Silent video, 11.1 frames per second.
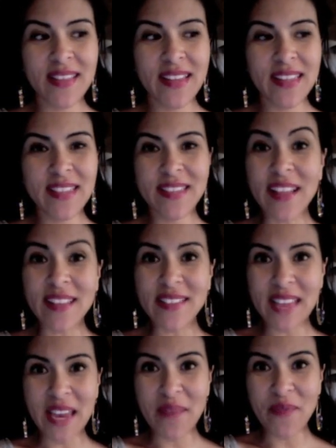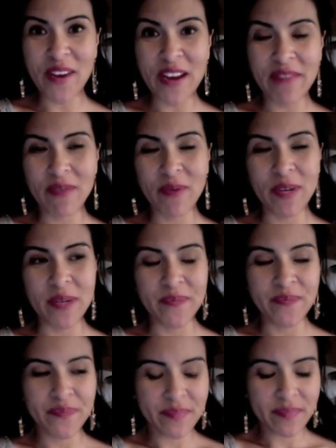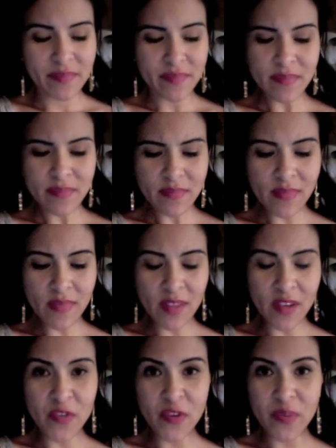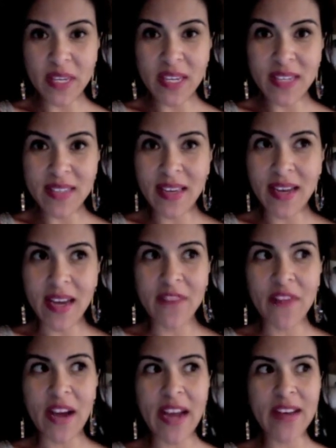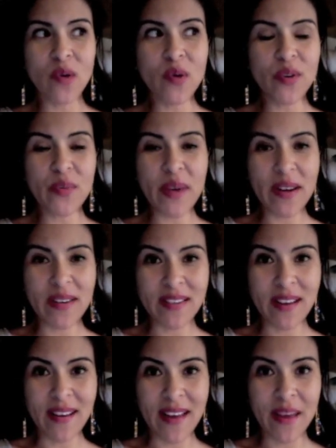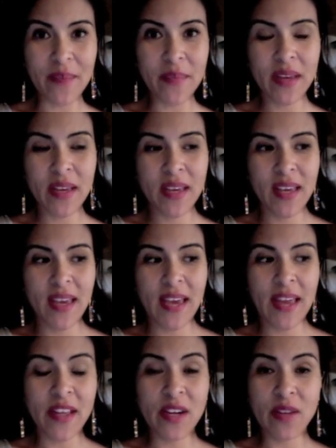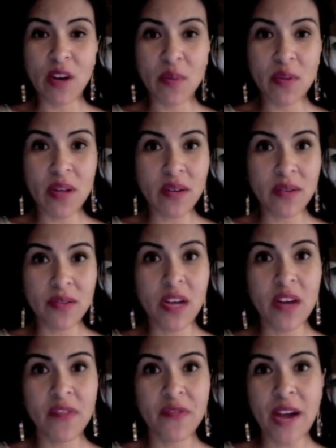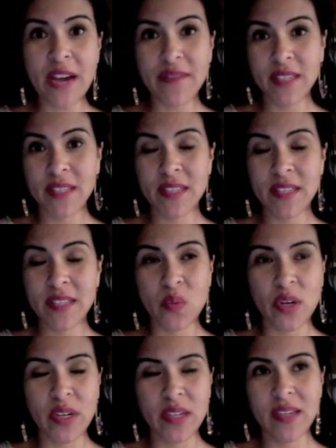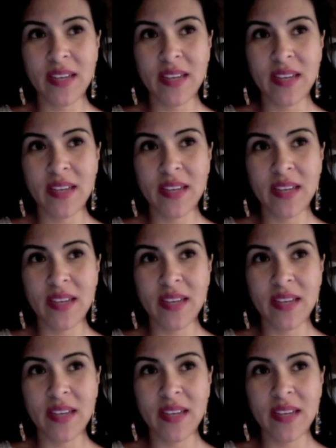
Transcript: it's not the same for everyone. For me, it's like if I don't go to bed on time and the alarm clock goes off 5, 6 in the morning,